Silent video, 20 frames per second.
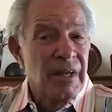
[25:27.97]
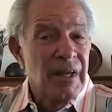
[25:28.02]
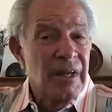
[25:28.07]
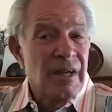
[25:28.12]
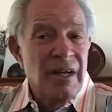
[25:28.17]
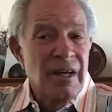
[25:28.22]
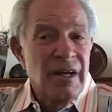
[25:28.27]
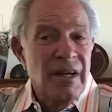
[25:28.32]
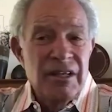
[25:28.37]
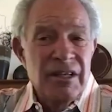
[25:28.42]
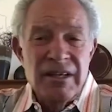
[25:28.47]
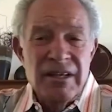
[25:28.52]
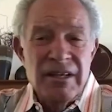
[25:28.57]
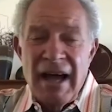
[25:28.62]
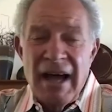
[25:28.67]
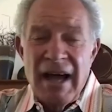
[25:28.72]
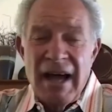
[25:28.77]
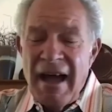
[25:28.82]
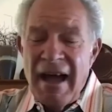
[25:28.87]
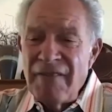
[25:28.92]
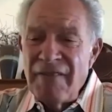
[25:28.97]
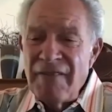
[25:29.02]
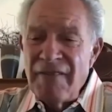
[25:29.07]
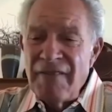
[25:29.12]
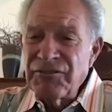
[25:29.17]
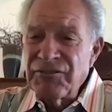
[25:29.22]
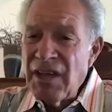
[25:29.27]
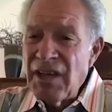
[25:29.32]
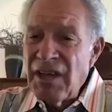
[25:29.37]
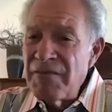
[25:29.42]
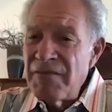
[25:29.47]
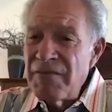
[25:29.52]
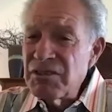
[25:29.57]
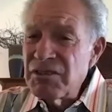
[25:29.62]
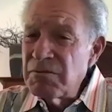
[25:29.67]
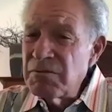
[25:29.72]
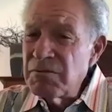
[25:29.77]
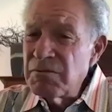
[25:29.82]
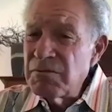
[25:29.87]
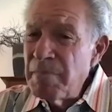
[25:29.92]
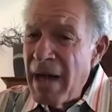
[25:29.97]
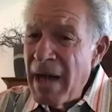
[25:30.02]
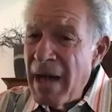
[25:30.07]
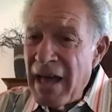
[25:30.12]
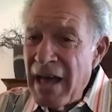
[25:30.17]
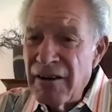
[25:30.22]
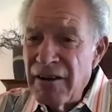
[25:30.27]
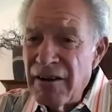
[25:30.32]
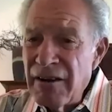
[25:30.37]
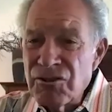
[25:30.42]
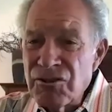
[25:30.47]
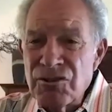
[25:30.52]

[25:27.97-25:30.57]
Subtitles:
You have to have a manager who rides with them.